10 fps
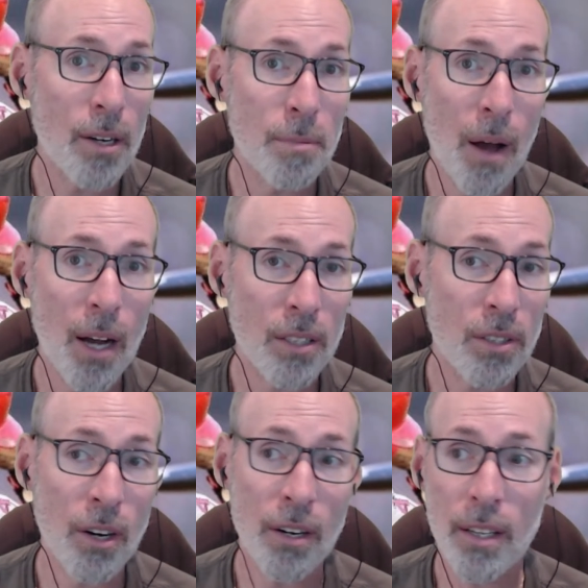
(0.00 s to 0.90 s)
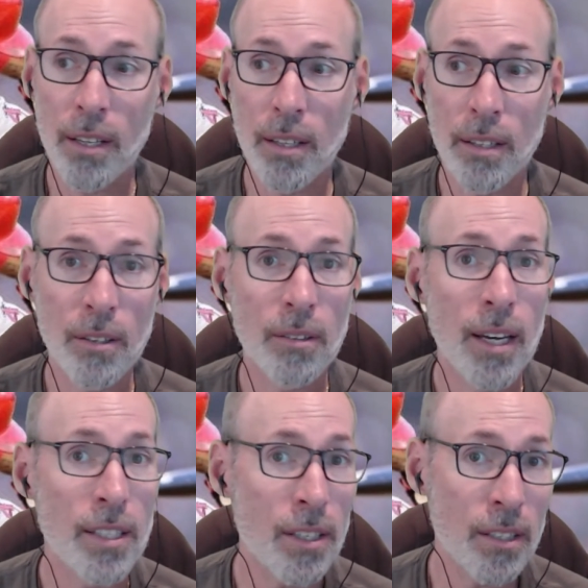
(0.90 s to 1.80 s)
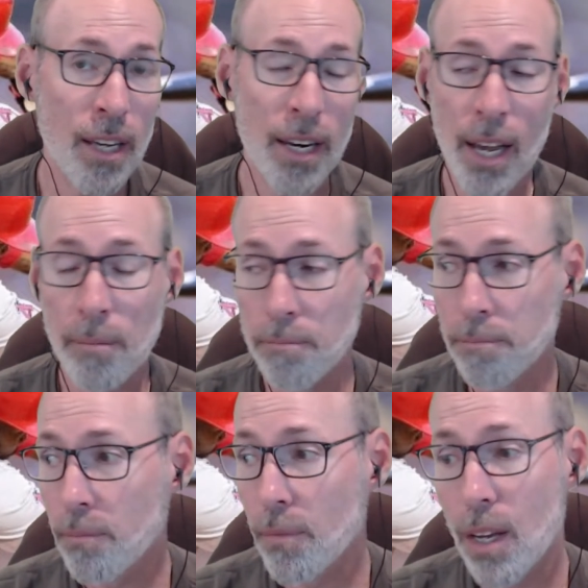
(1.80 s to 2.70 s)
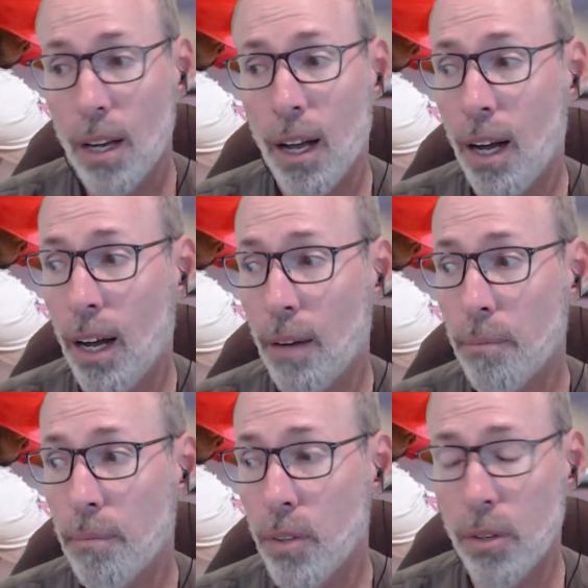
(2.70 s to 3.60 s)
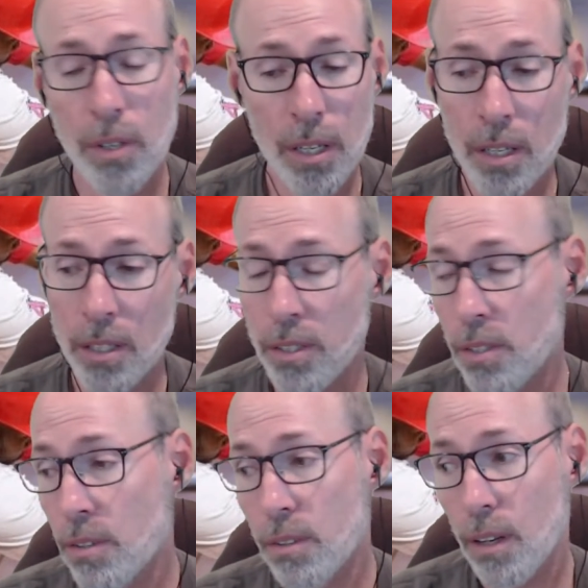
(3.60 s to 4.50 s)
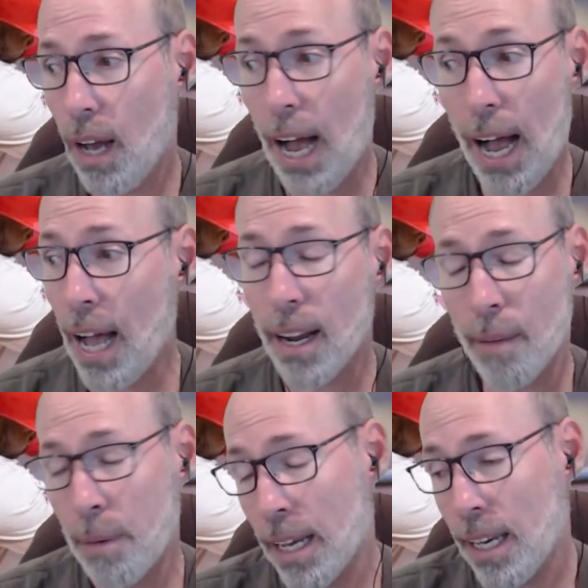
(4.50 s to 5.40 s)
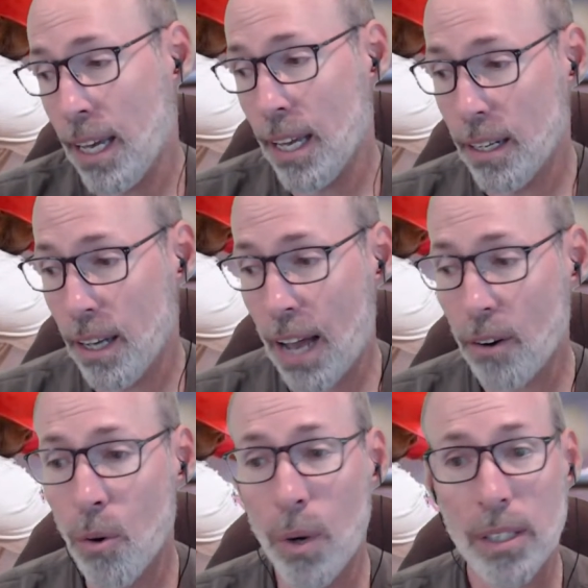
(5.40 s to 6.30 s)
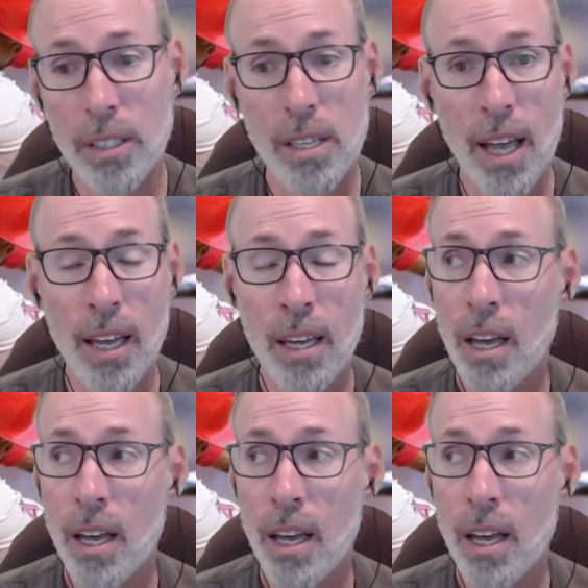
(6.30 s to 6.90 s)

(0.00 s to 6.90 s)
box, started the little hitch in his giddy up. Dude is, again, I don't know what to say.